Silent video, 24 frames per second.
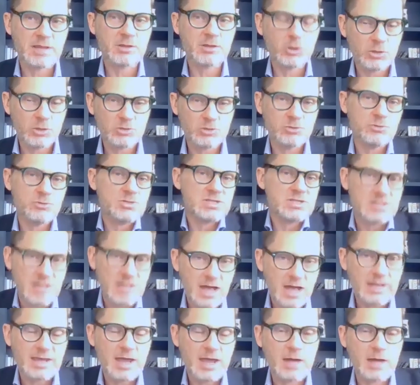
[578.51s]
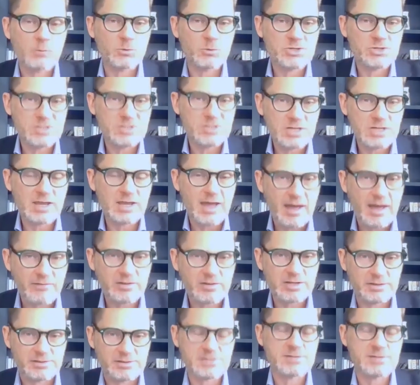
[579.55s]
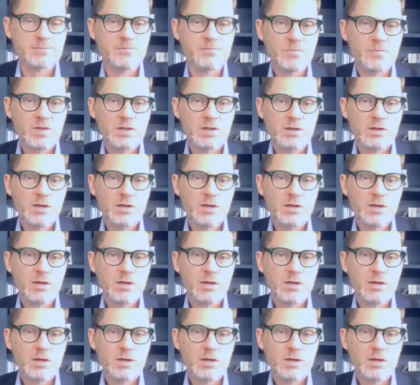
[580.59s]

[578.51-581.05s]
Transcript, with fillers: And the good news is, again, we're seeing evidence